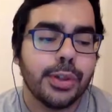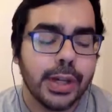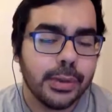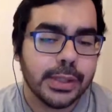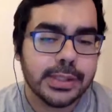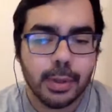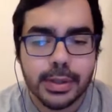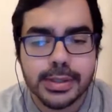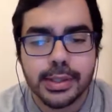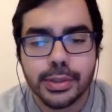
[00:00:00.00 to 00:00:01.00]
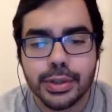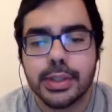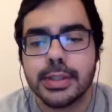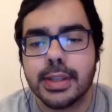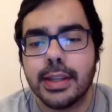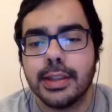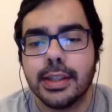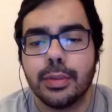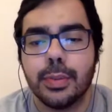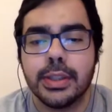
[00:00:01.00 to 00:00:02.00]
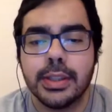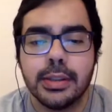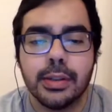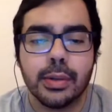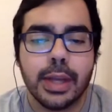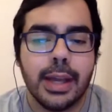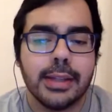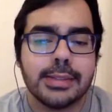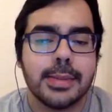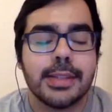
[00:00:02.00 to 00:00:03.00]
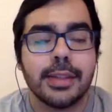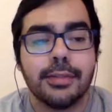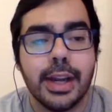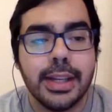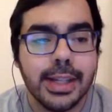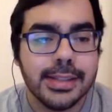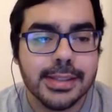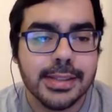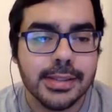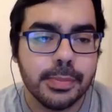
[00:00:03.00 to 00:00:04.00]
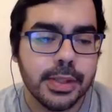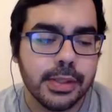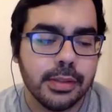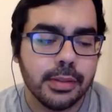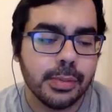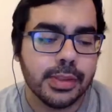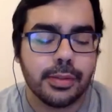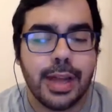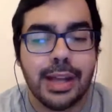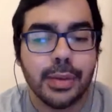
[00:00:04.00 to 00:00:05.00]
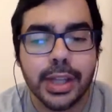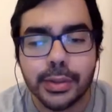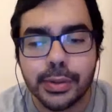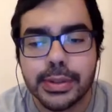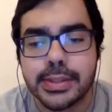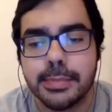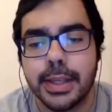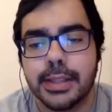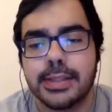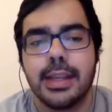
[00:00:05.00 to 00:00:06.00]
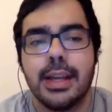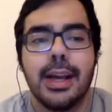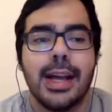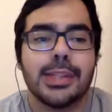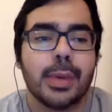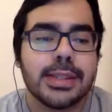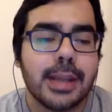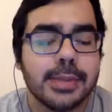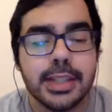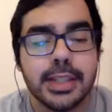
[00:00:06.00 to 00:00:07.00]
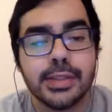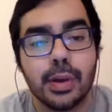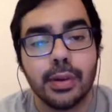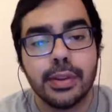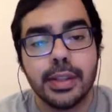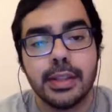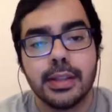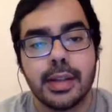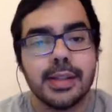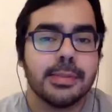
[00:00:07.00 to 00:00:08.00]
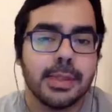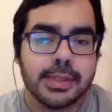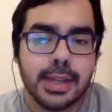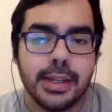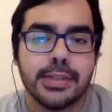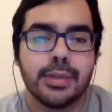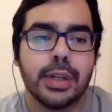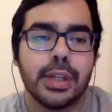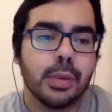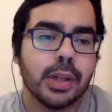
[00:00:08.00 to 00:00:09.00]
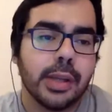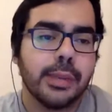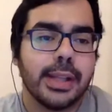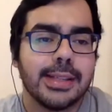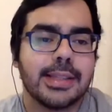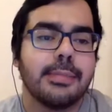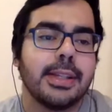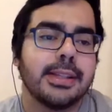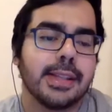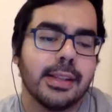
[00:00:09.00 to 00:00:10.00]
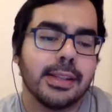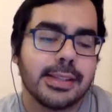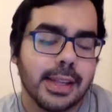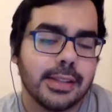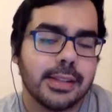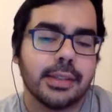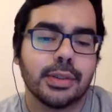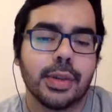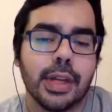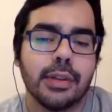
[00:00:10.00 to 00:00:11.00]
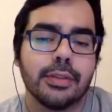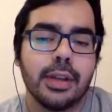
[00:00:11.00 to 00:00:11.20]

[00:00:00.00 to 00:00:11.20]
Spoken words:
try to explore solutions, I think we did look at specific finances to be sort of allocated to the space, as well as subsidies on the customer side. So really working with SMEs and the sector to kind